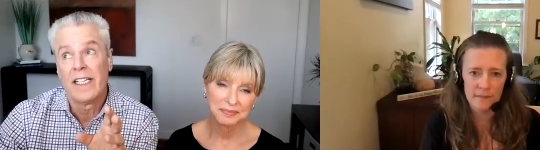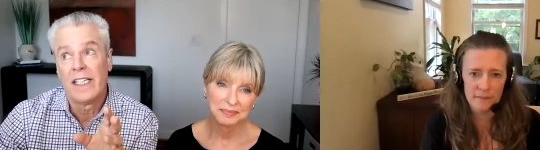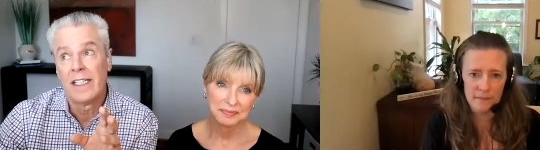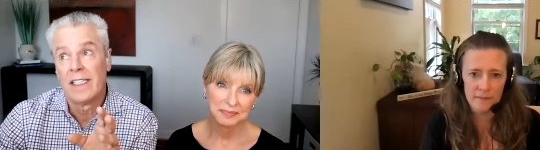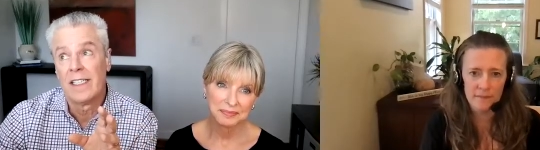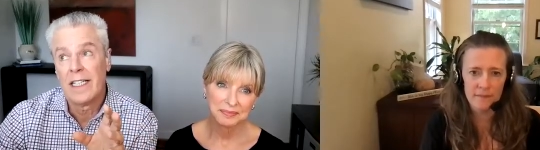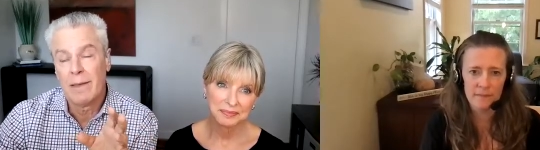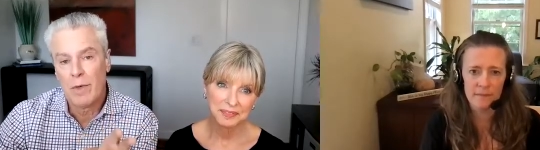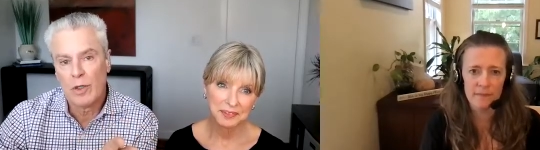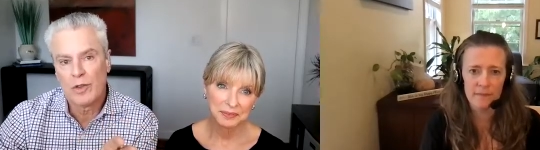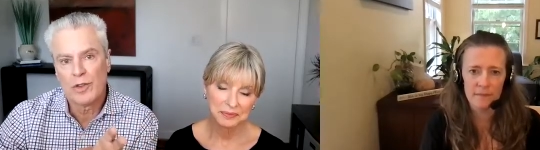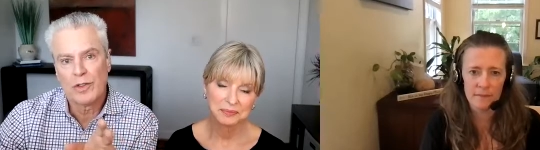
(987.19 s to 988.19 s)
Speaker 1: uh,
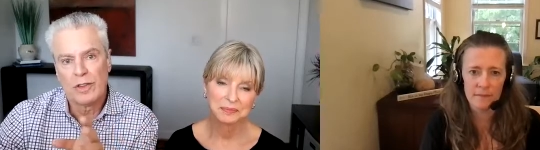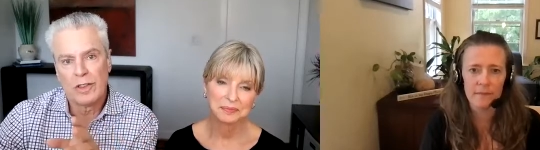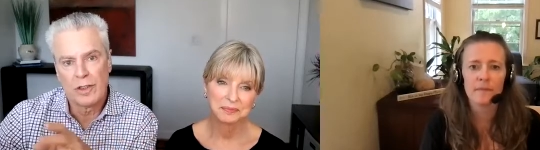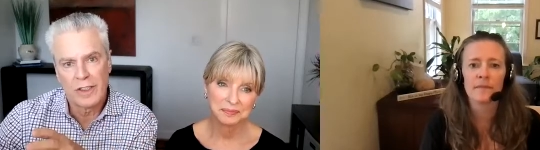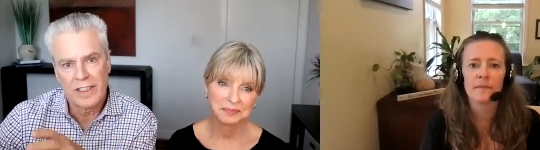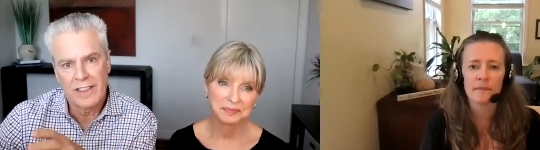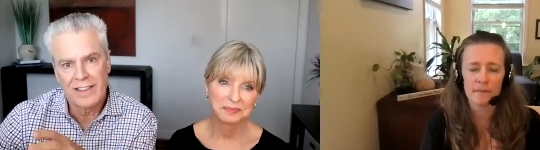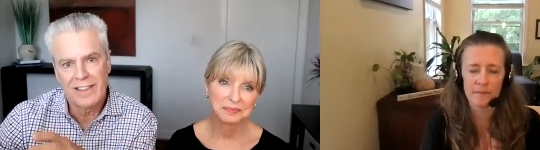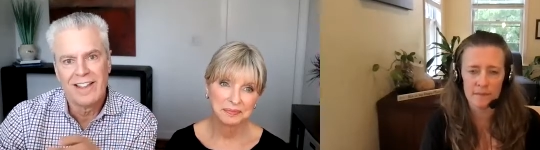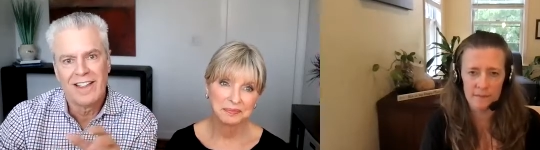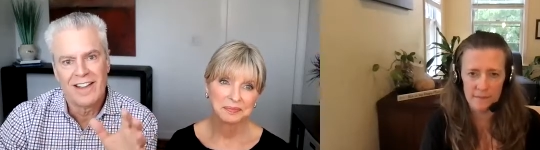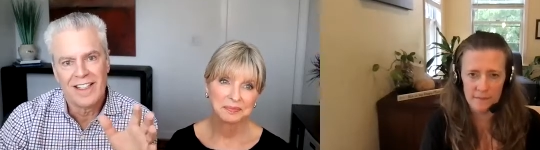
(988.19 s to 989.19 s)
emotional learning,
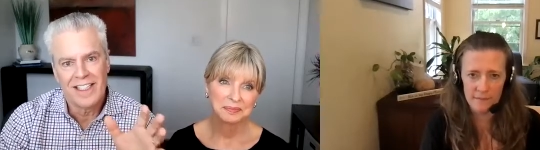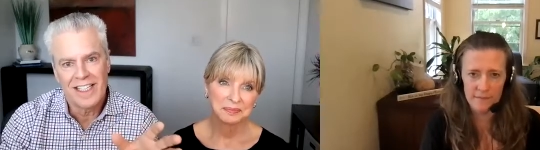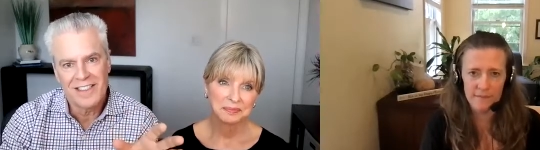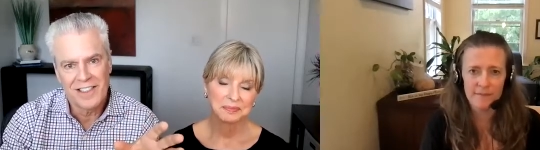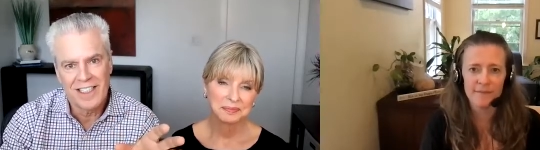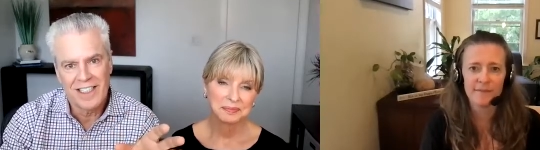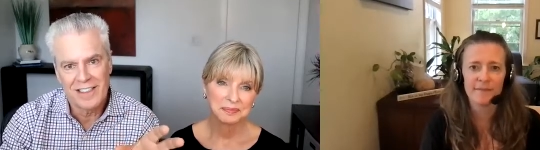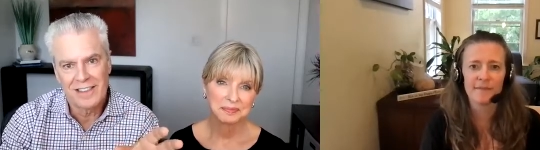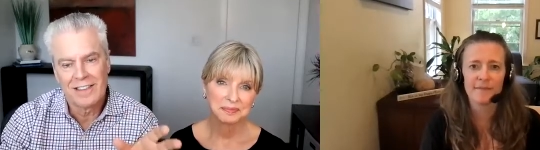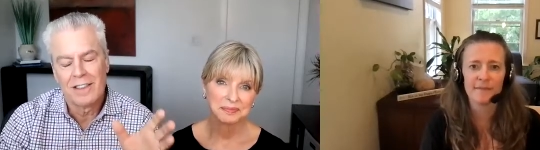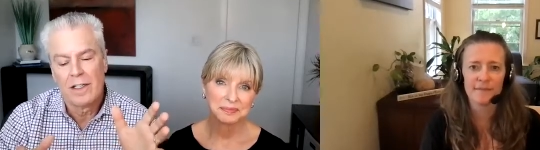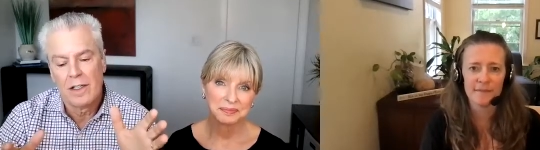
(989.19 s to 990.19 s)
the SEL,